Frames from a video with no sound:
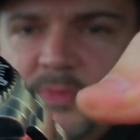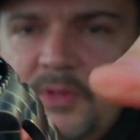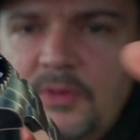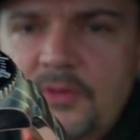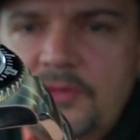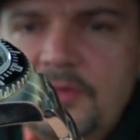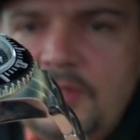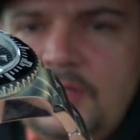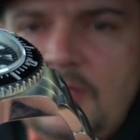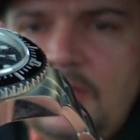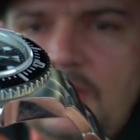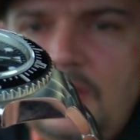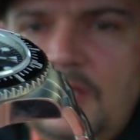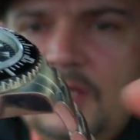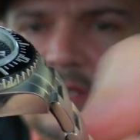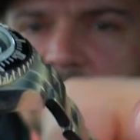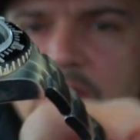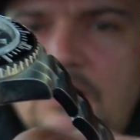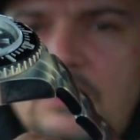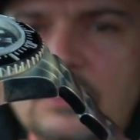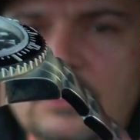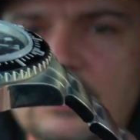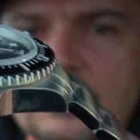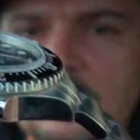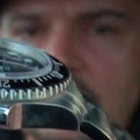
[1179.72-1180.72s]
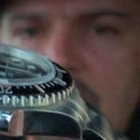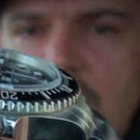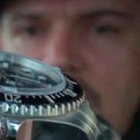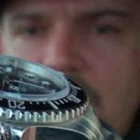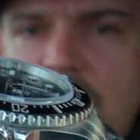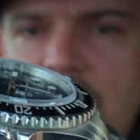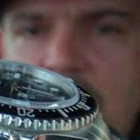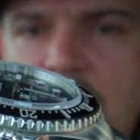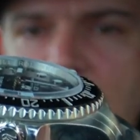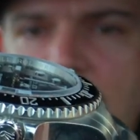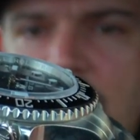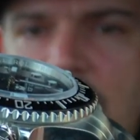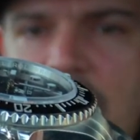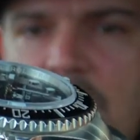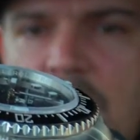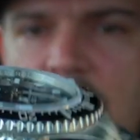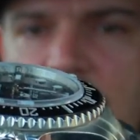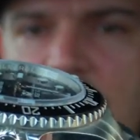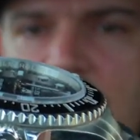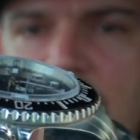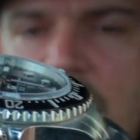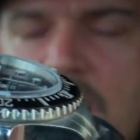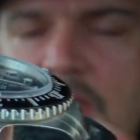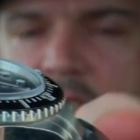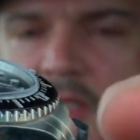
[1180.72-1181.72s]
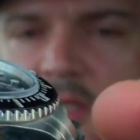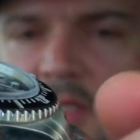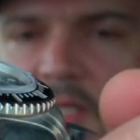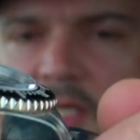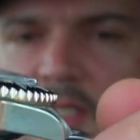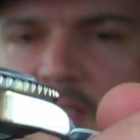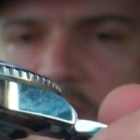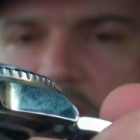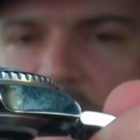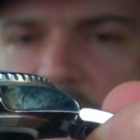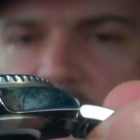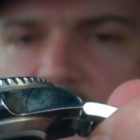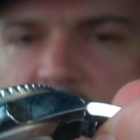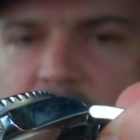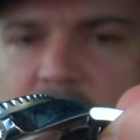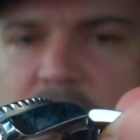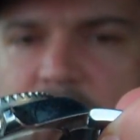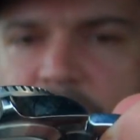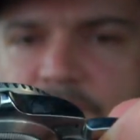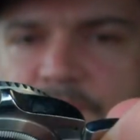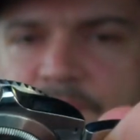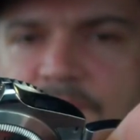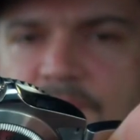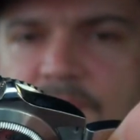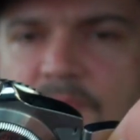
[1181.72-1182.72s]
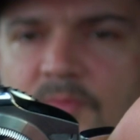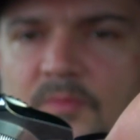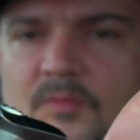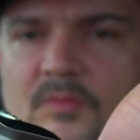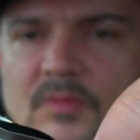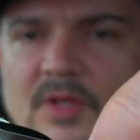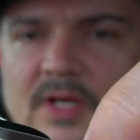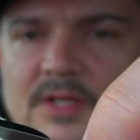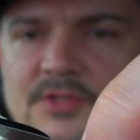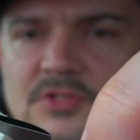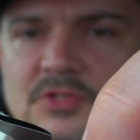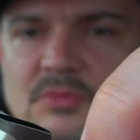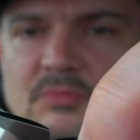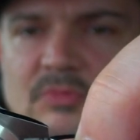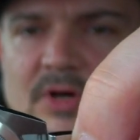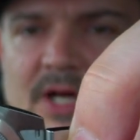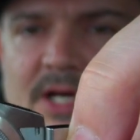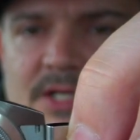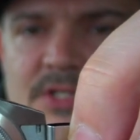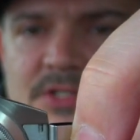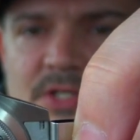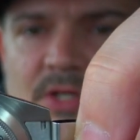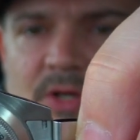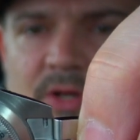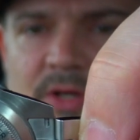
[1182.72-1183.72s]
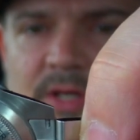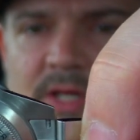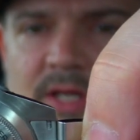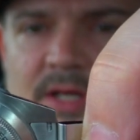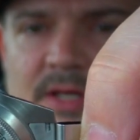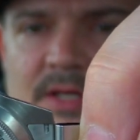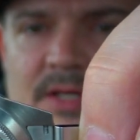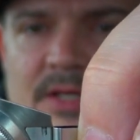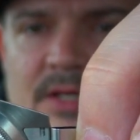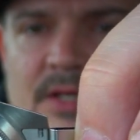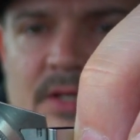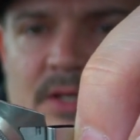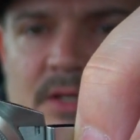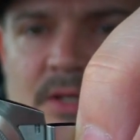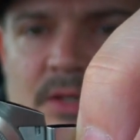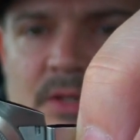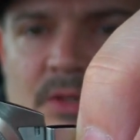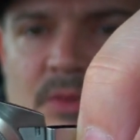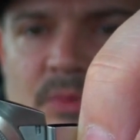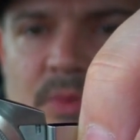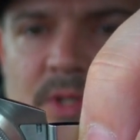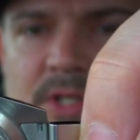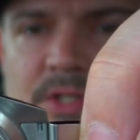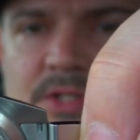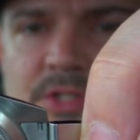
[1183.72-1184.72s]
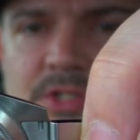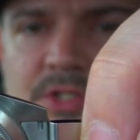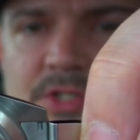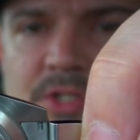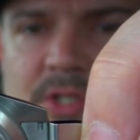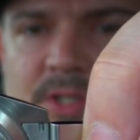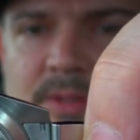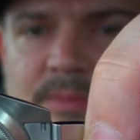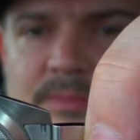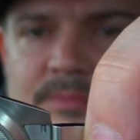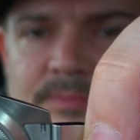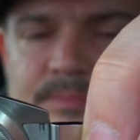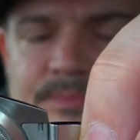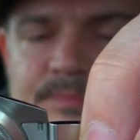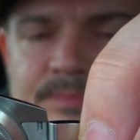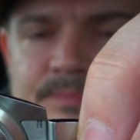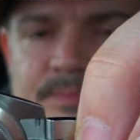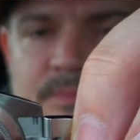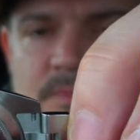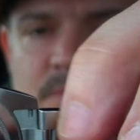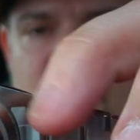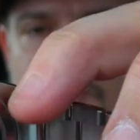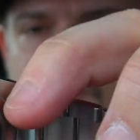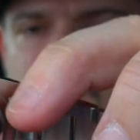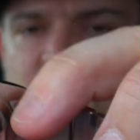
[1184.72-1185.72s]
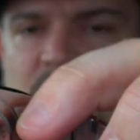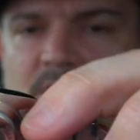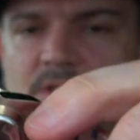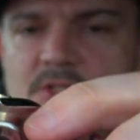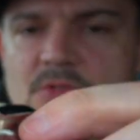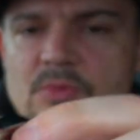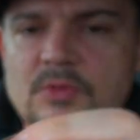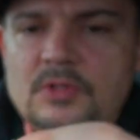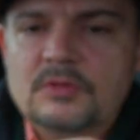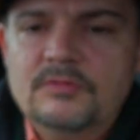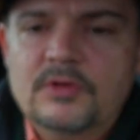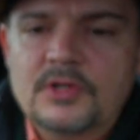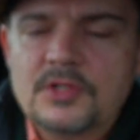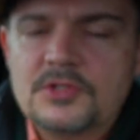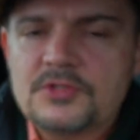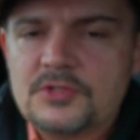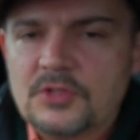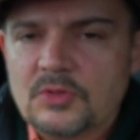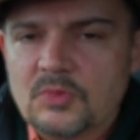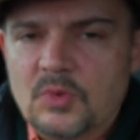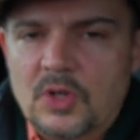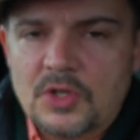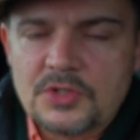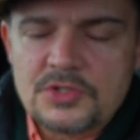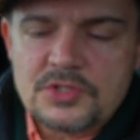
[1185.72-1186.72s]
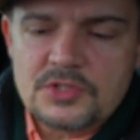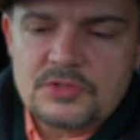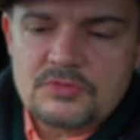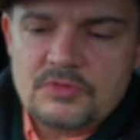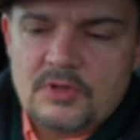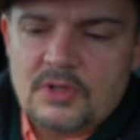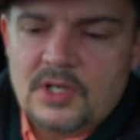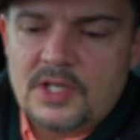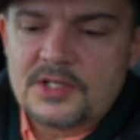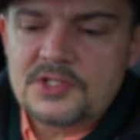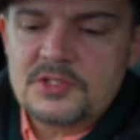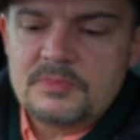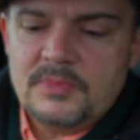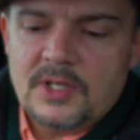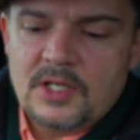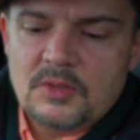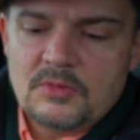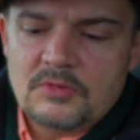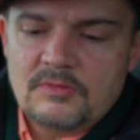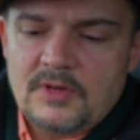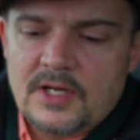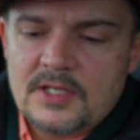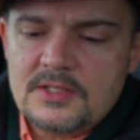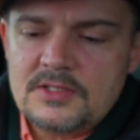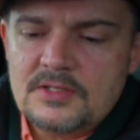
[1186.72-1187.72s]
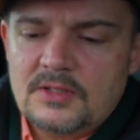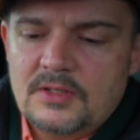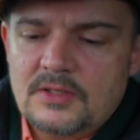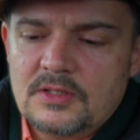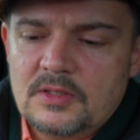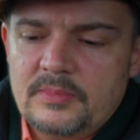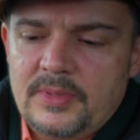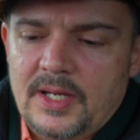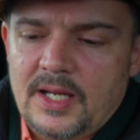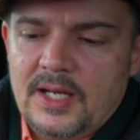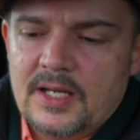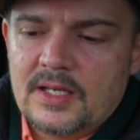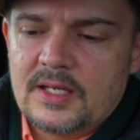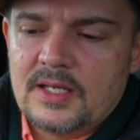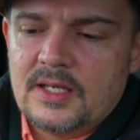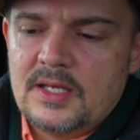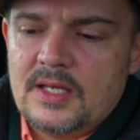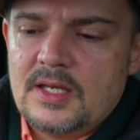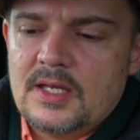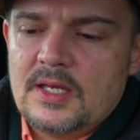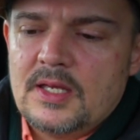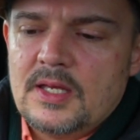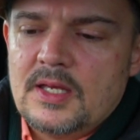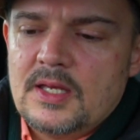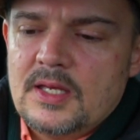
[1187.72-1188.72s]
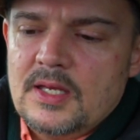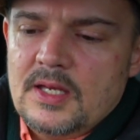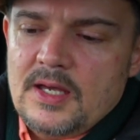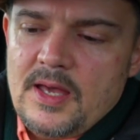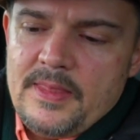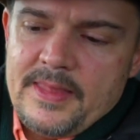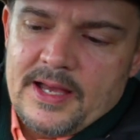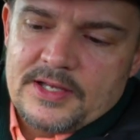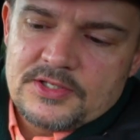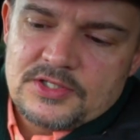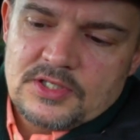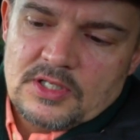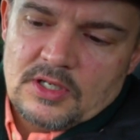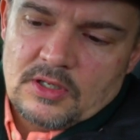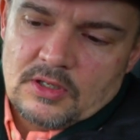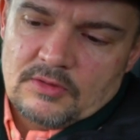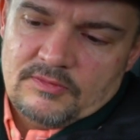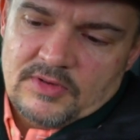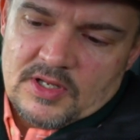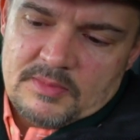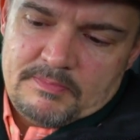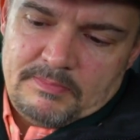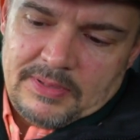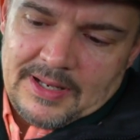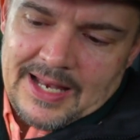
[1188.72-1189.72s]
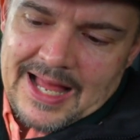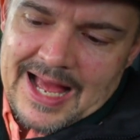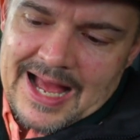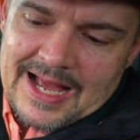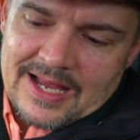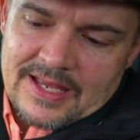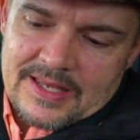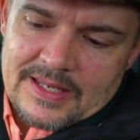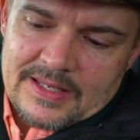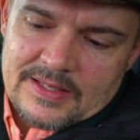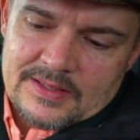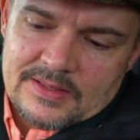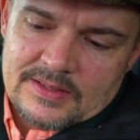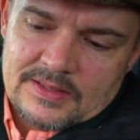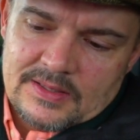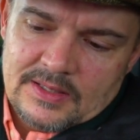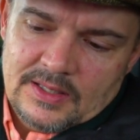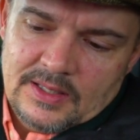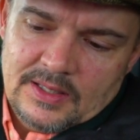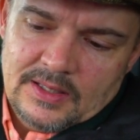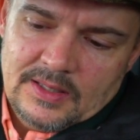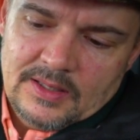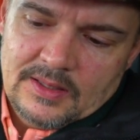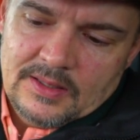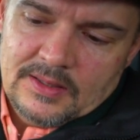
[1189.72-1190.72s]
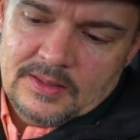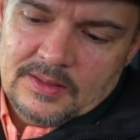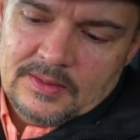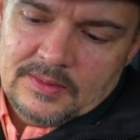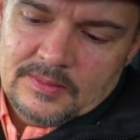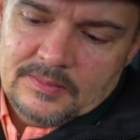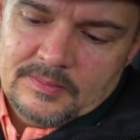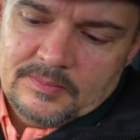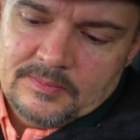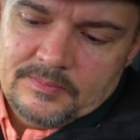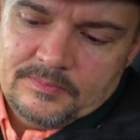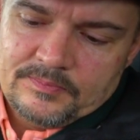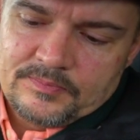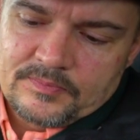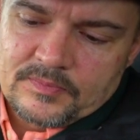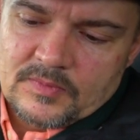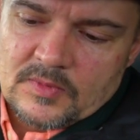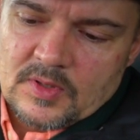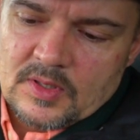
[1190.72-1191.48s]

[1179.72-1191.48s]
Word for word: bit under here, that um, has some writing on it, which um, so it's one of only two watches Rolex make with writing on the back, and that's in a lovely black. Um,